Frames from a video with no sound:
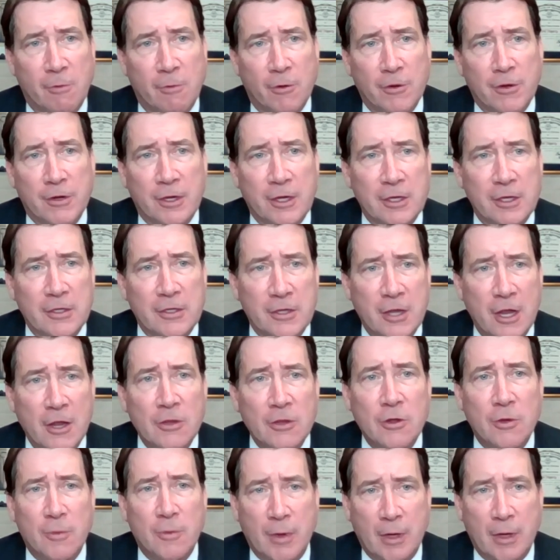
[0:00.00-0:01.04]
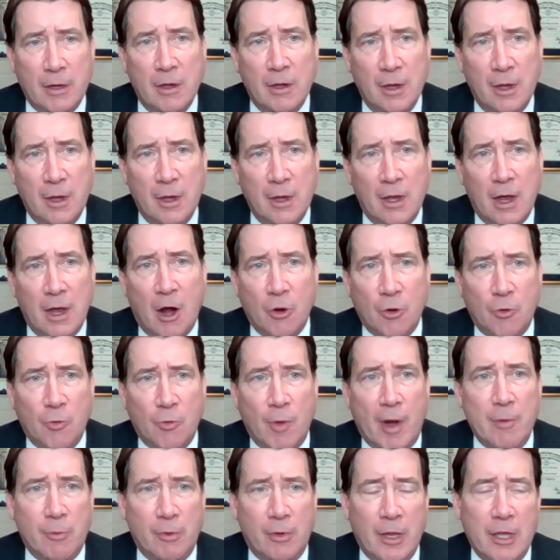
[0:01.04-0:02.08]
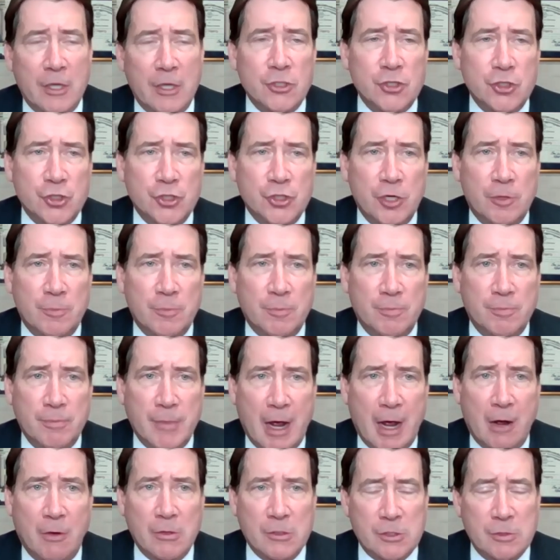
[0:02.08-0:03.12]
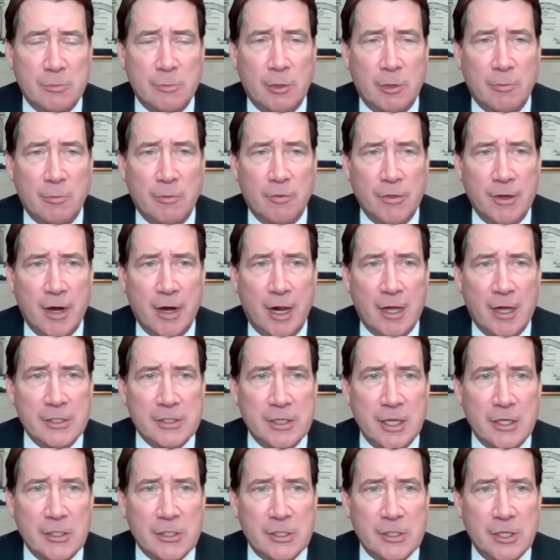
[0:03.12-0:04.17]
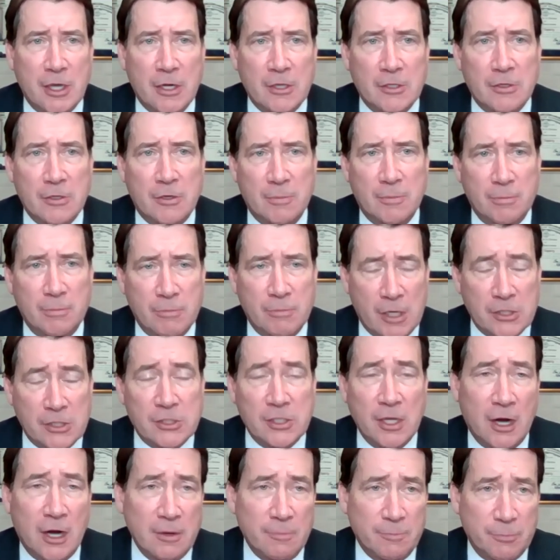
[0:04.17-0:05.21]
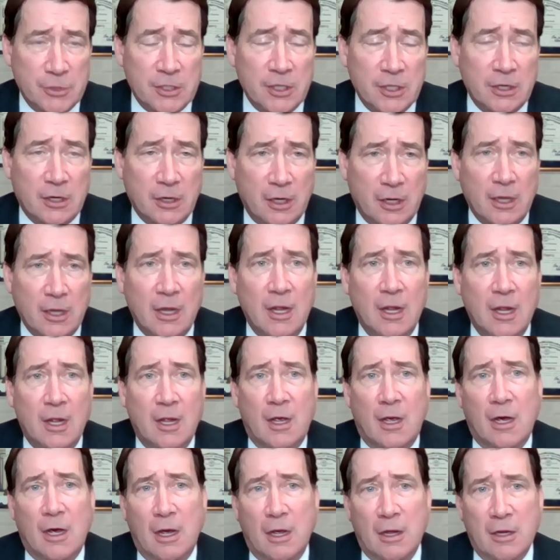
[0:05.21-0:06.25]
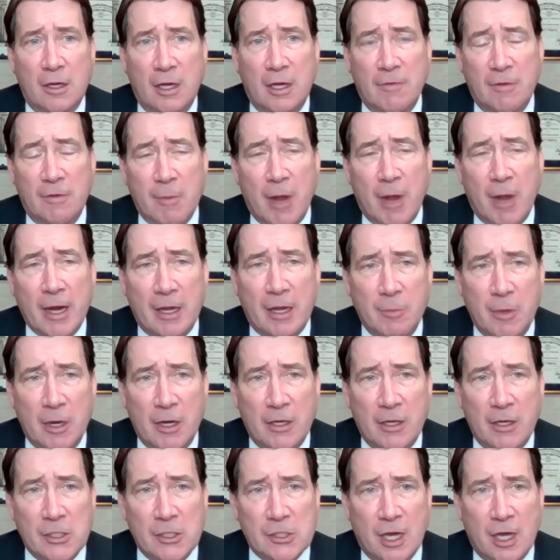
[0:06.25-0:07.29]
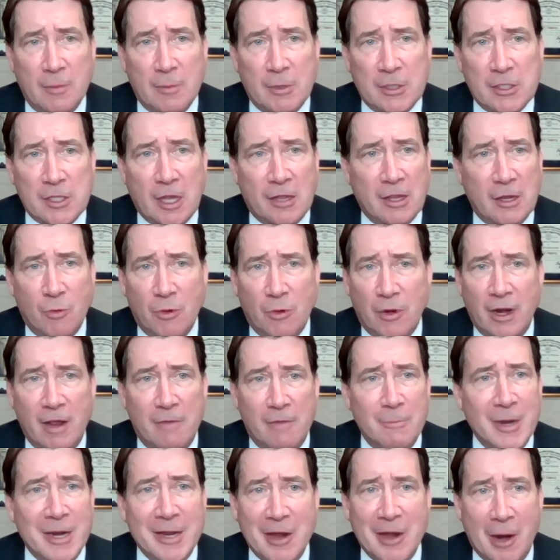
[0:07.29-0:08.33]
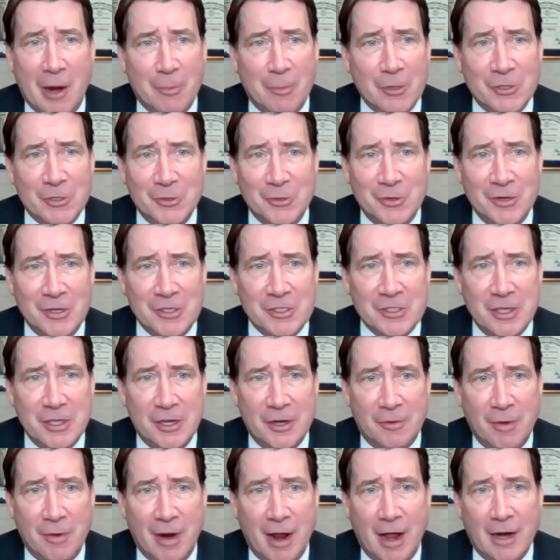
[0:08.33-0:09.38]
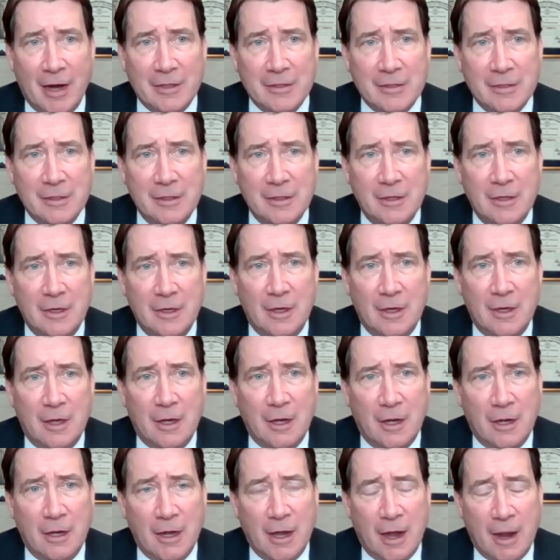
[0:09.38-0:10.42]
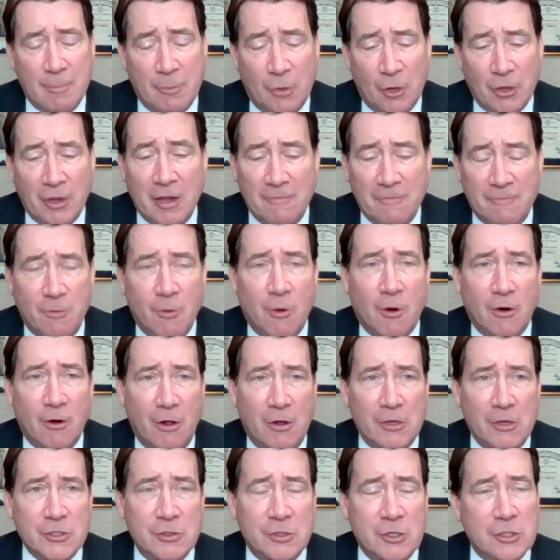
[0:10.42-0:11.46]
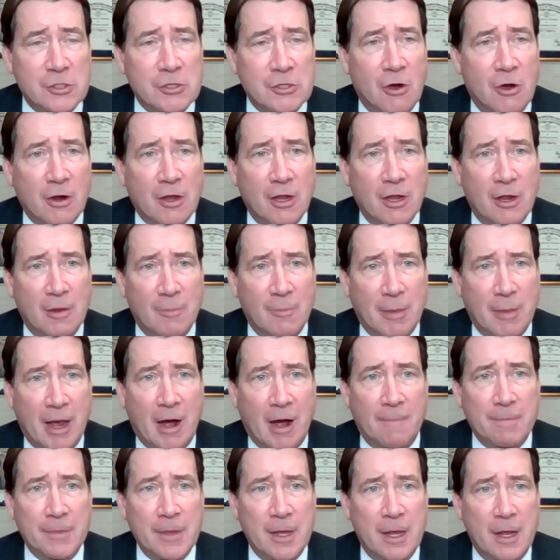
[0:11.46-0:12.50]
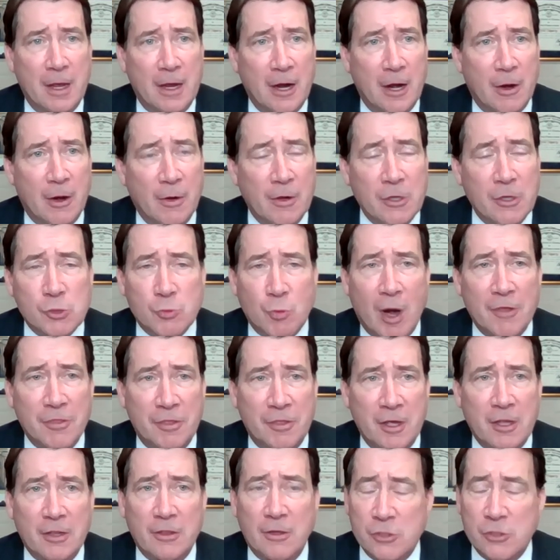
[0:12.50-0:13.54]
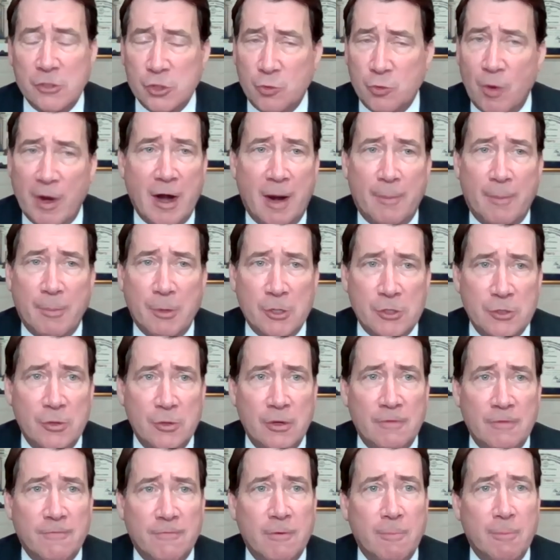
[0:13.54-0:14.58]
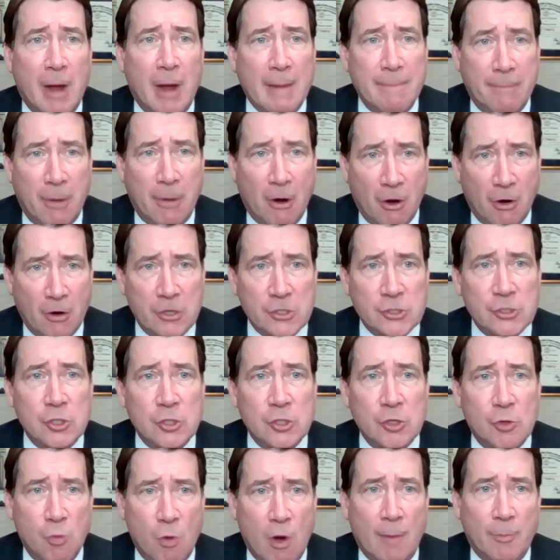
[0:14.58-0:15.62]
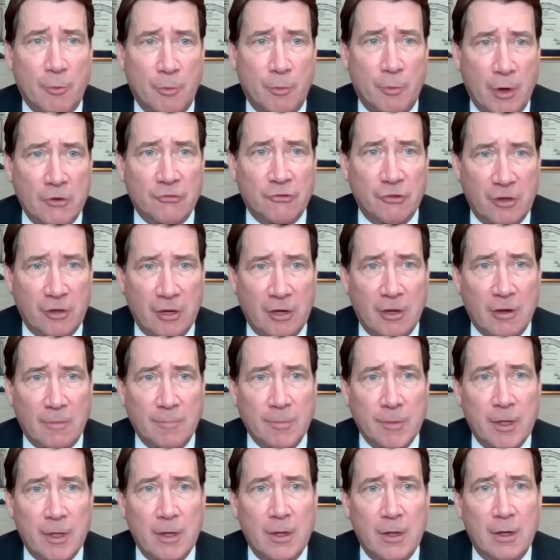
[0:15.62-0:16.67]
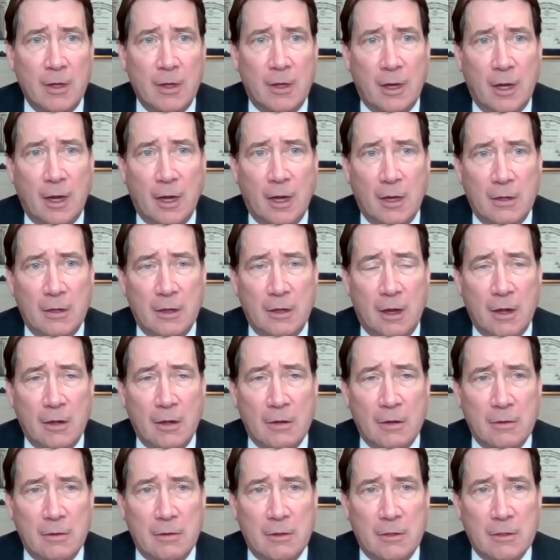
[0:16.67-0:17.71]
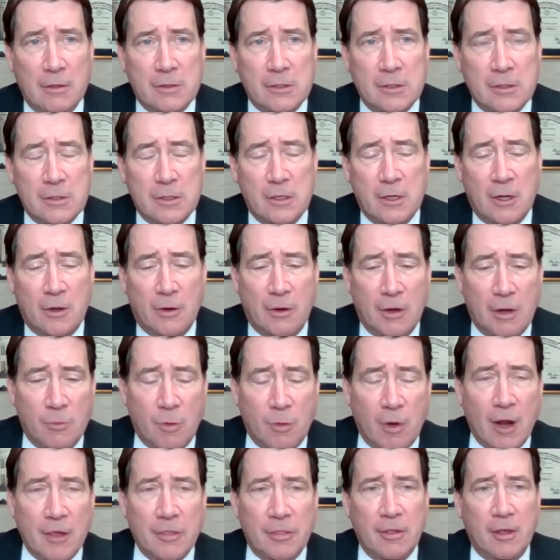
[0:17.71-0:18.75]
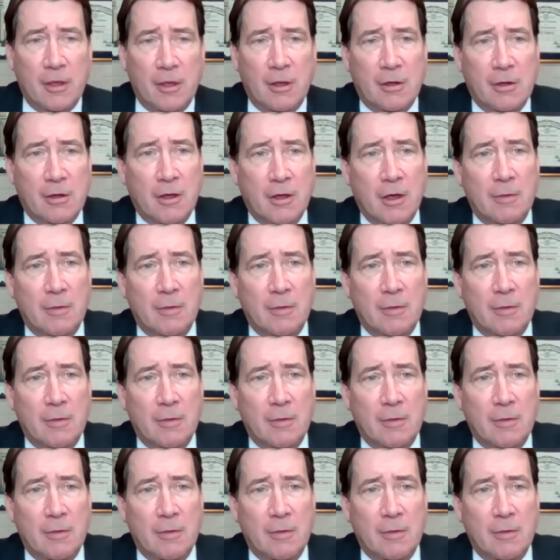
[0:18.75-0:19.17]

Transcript: forward to continuing our great relationship now as a member of the United States Senate, particularly given my committee assignments. I think we're going to have many opportunities to interact. I'm looking forward also to talking about areas where I think there's a great opportunity for bipartisan cooperation here. And this is an area where I think